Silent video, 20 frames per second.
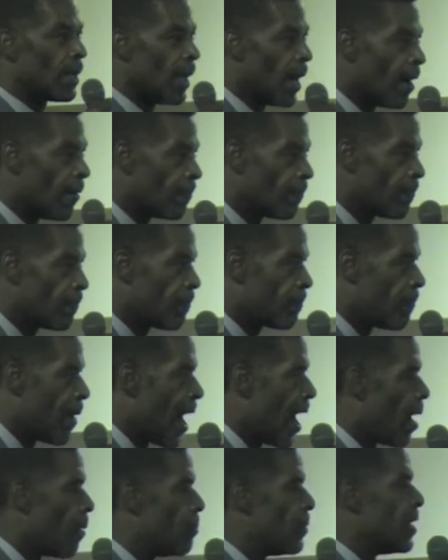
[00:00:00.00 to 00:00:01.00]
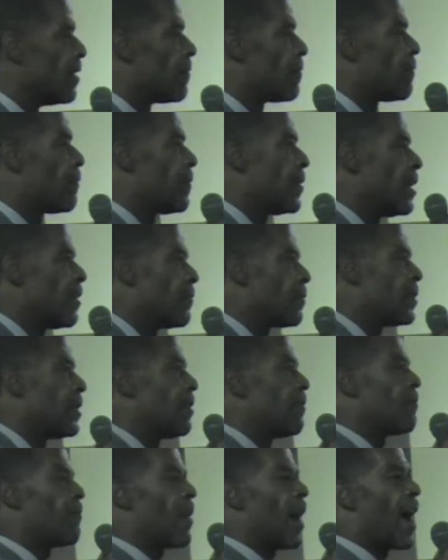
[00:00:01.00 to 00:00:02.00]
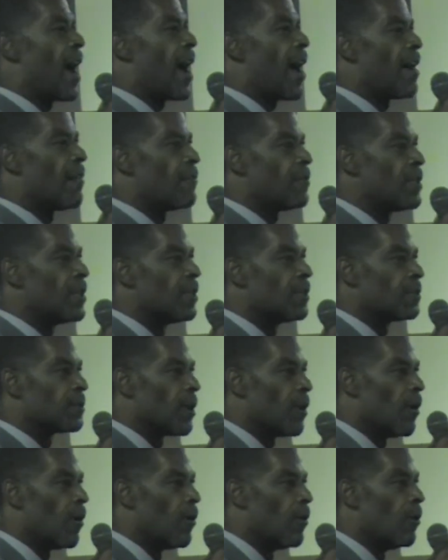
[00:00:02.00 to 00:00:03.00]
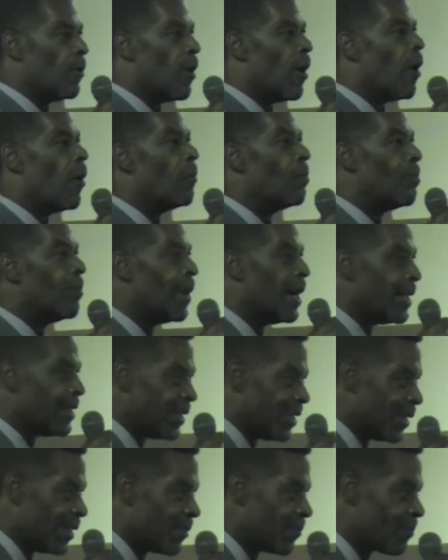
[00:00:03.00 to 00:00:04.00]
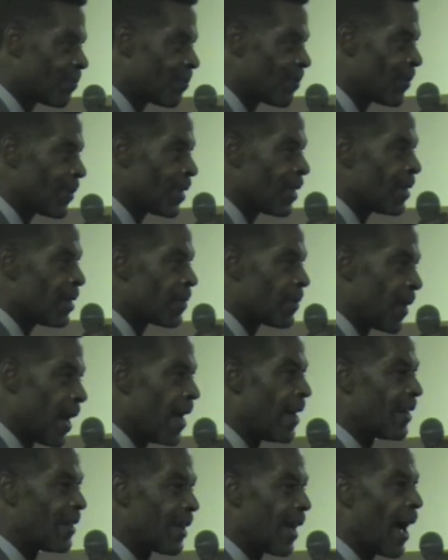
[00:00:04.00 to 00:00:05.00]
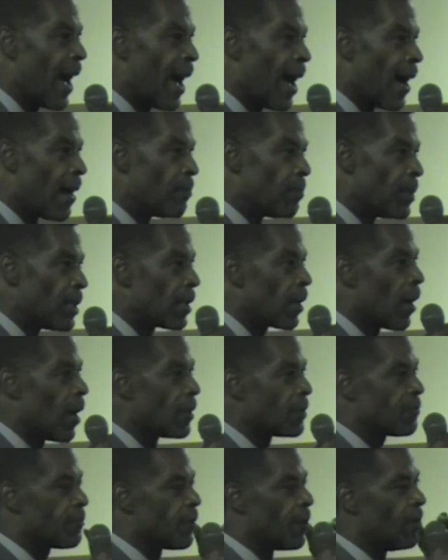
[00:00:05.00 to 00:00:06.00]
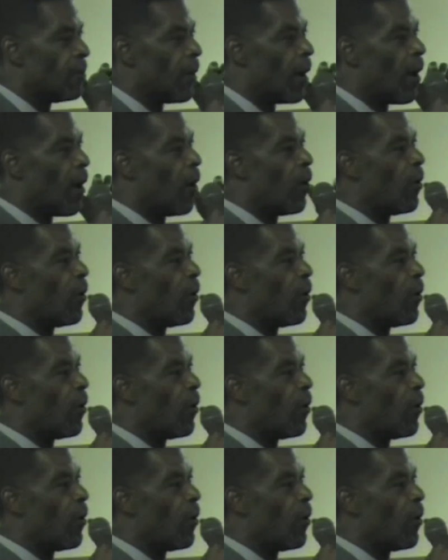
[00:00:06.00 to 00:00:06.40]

Um, I'll be 55 years old on Monday. Thank God, because from 08,